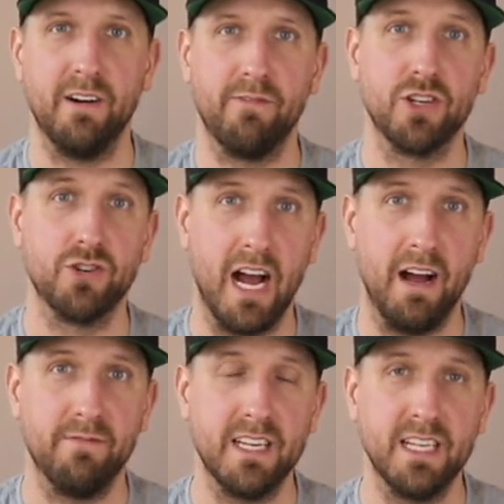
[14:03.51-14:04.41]
the
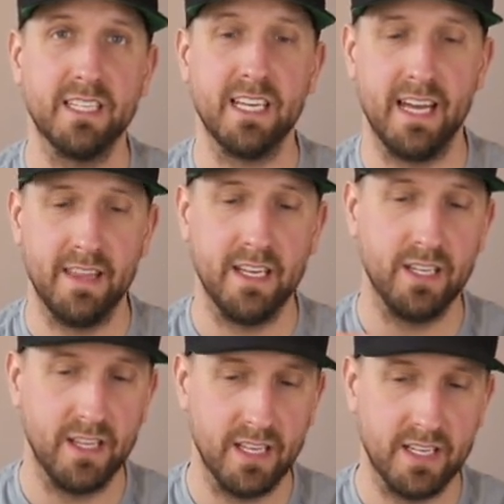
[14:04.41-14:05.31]
draft needs and
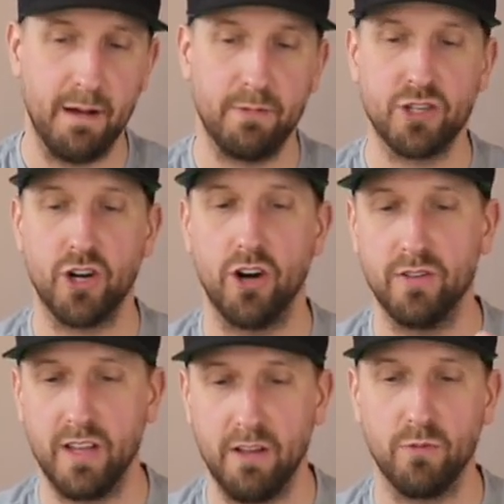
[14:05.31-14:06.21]
the depth
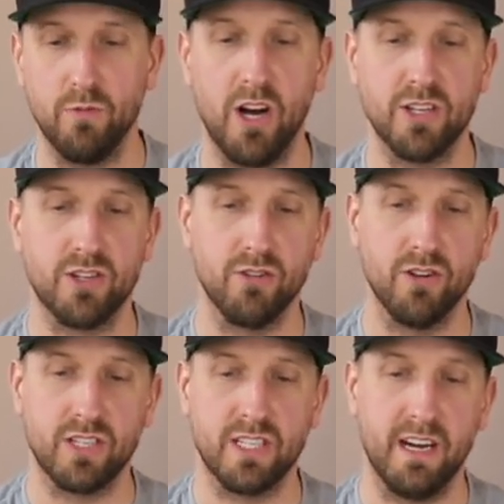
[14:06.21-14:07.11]
chart, how the roster
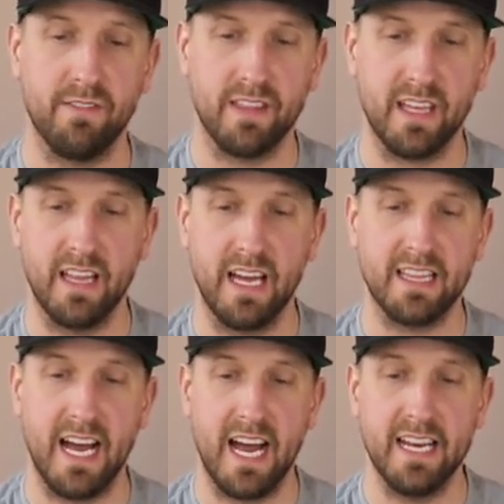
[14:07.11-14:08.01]
looks and everything
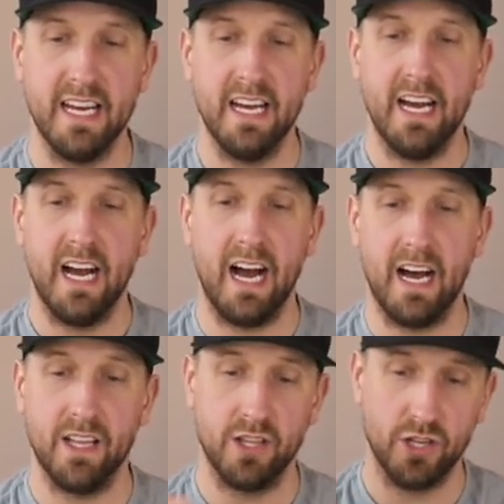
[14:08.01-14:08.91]
like that.
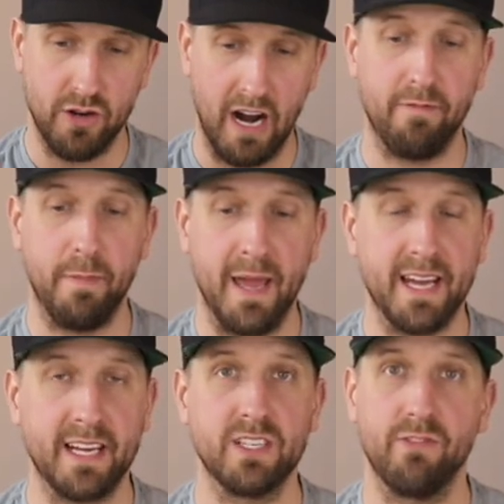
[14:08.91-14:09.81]
The draft
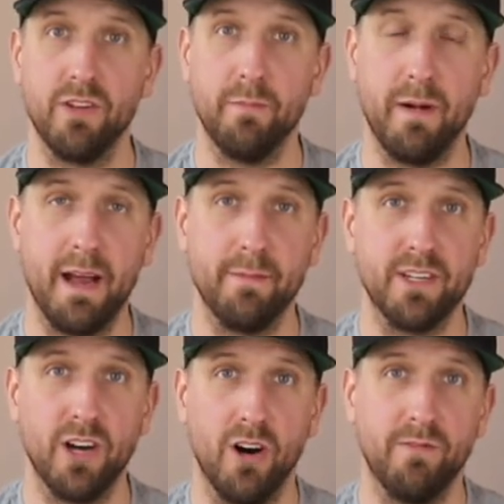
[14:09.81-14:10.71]
picks for the Miami
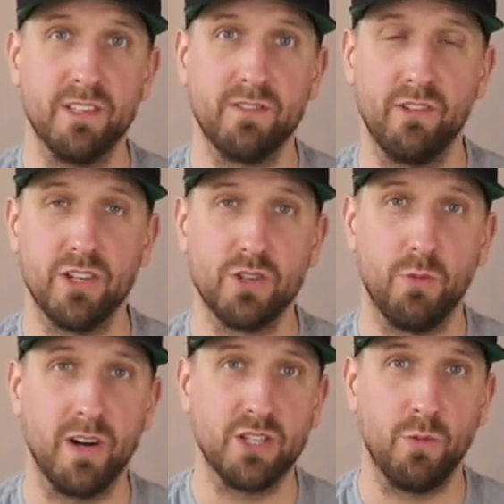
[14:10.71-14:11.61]
Dolphins for the
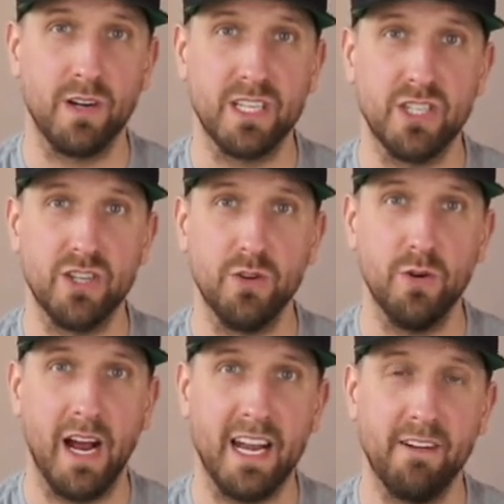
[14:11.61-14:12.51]

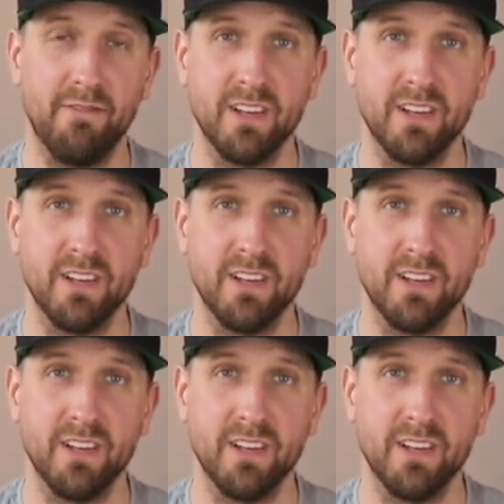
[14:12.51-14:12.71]
2022 NFL